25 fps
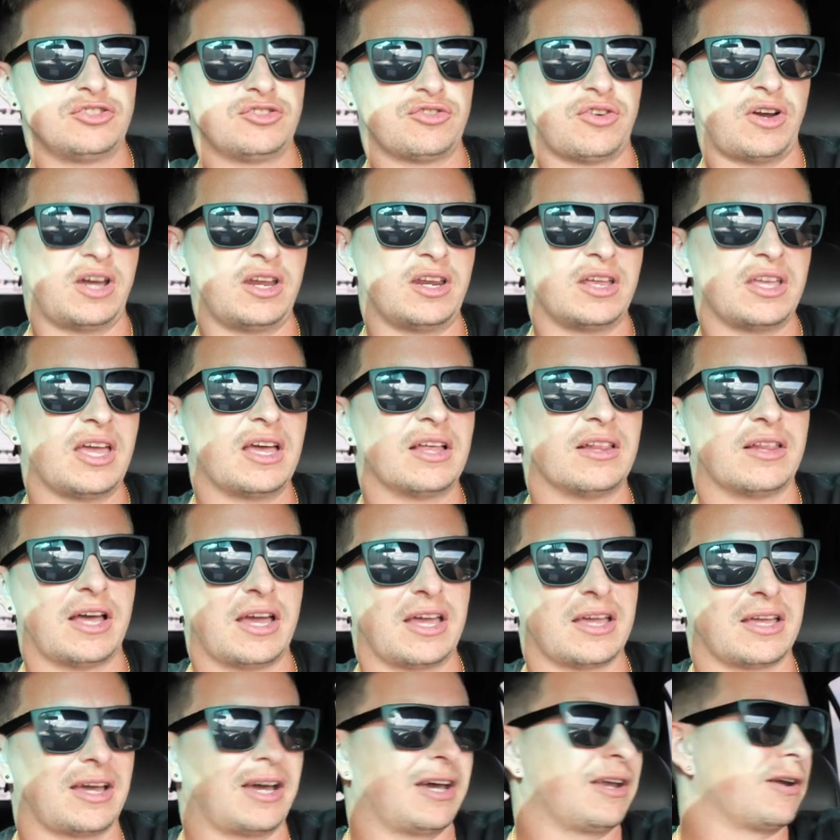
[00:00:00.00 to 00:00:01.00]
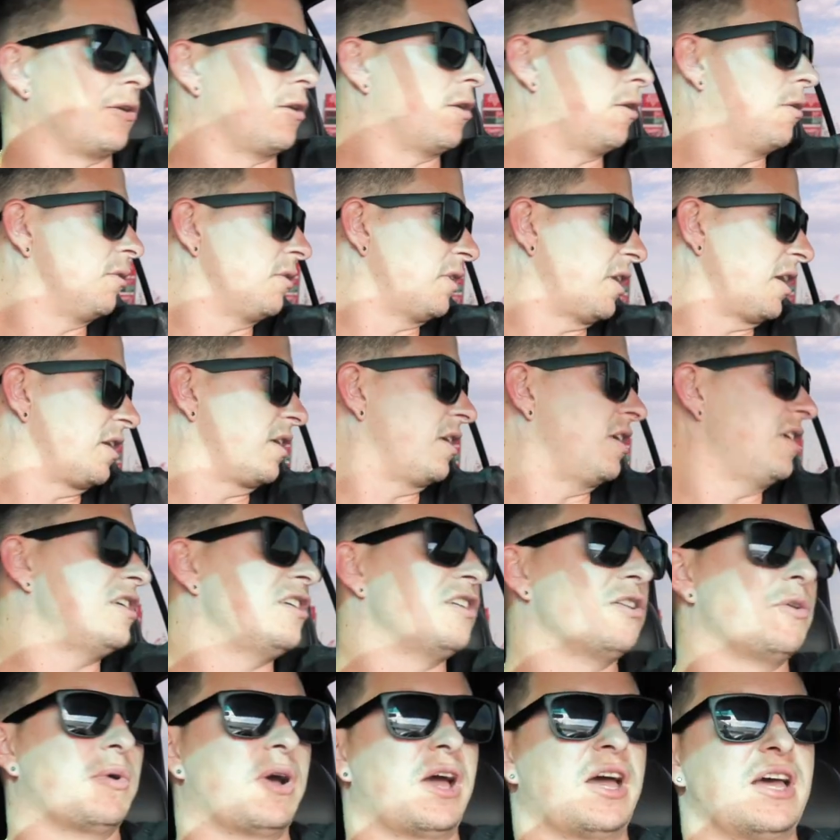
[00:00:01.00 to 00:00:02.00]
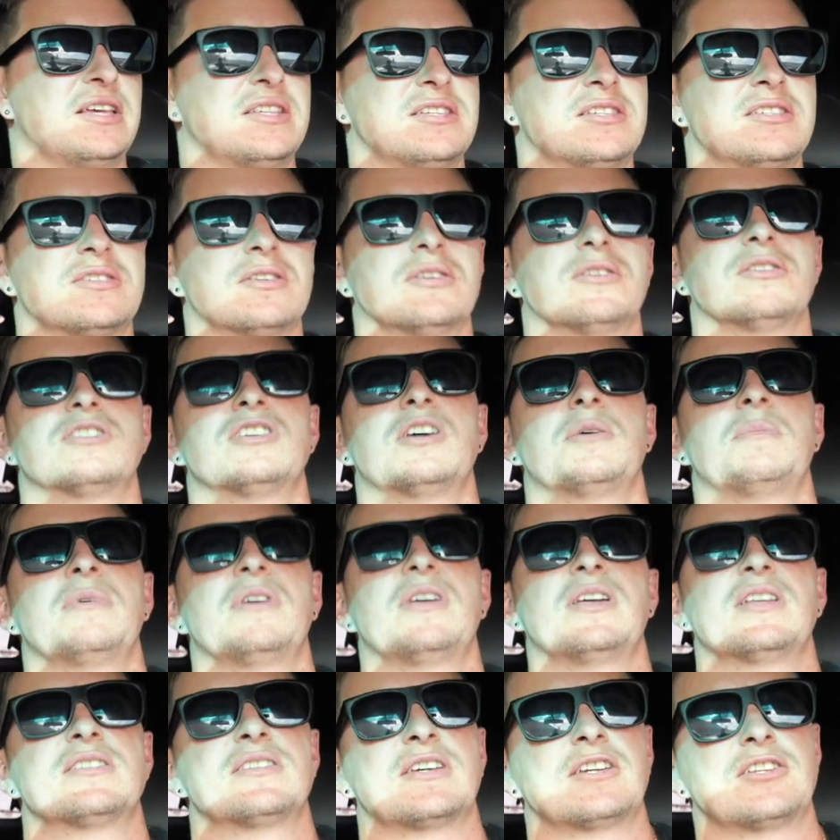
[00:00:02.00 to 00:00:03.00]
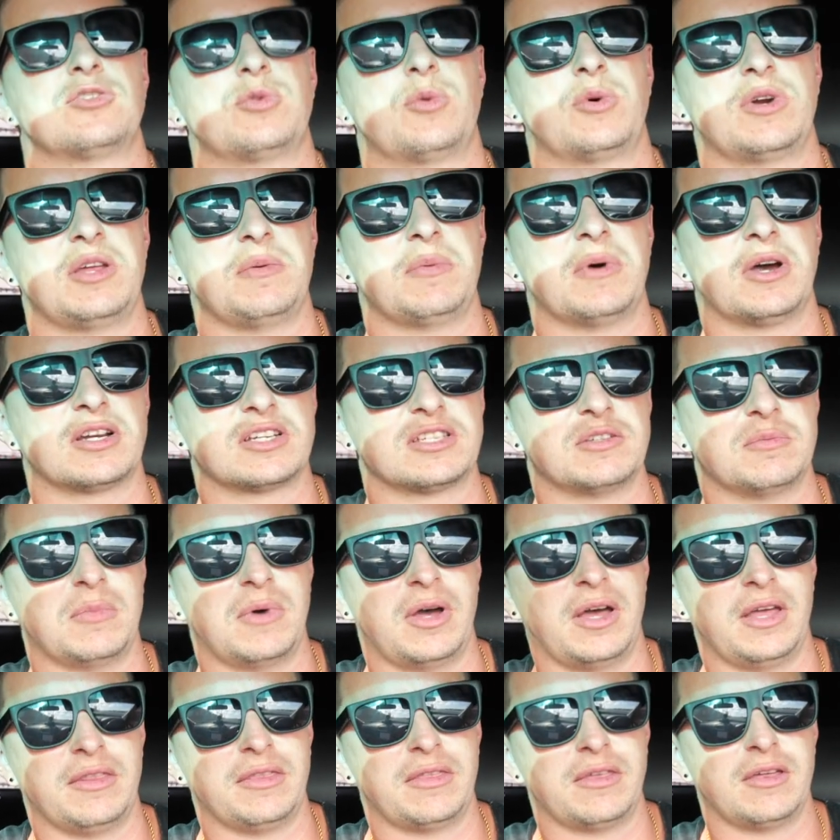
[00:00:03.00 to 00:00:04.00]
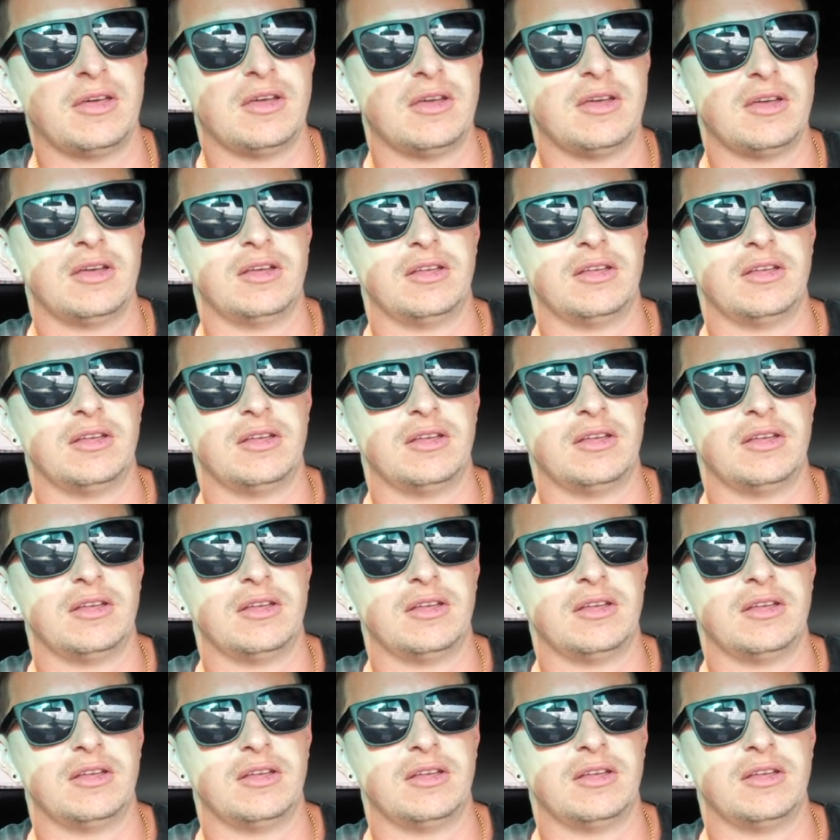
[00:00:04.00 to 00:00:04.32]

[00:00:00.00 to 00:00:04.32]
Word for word: Try to get like, I don't know, like EOS or something. It's like 20 bucks a month.